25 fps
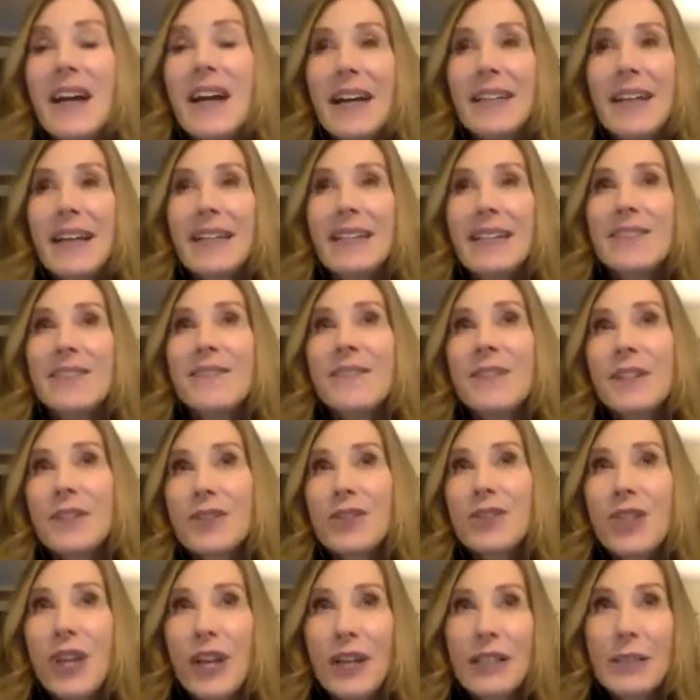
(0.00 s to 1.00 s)
I didn't
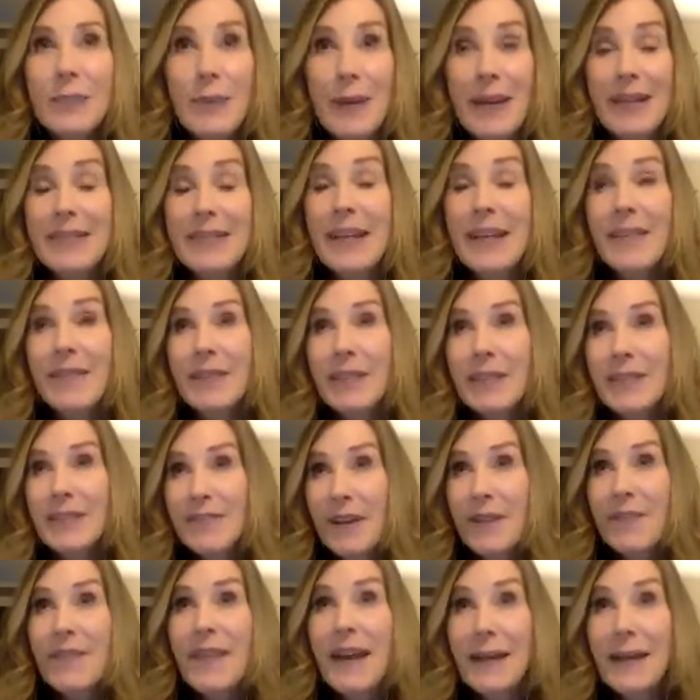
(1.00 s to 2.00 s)
feel jealous, but I definitely
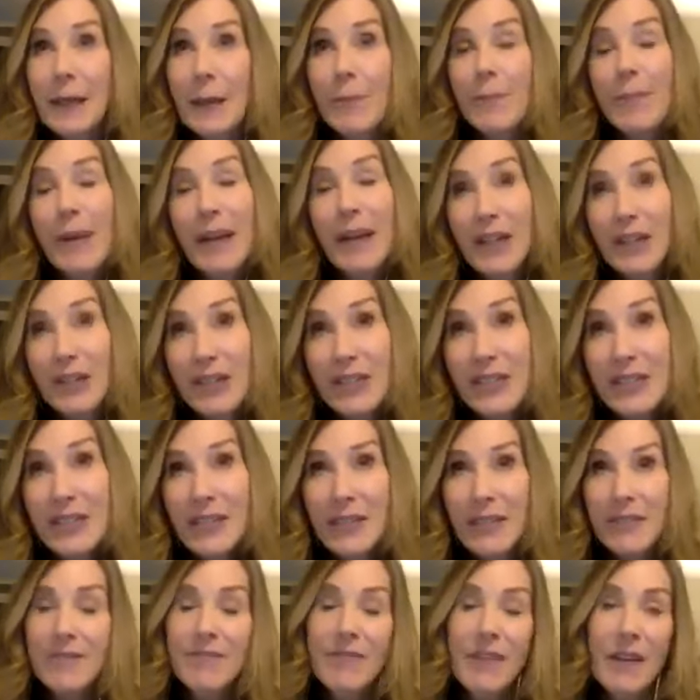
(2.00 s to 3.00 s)
felt that
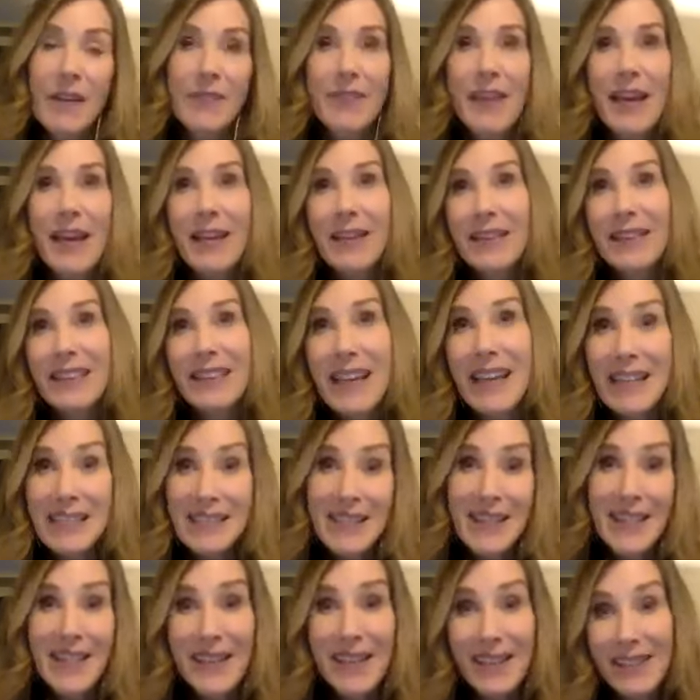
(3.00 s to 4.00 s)
comparison and felt that
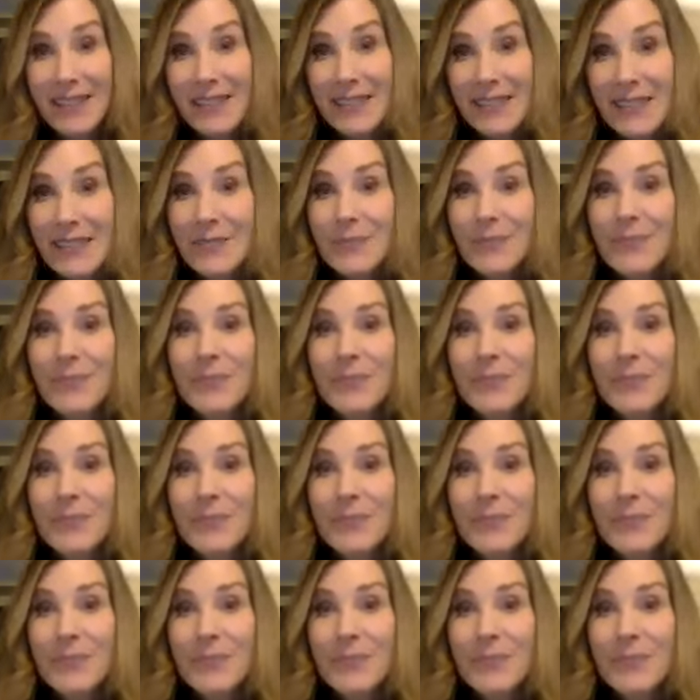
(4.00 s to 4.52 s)
less than.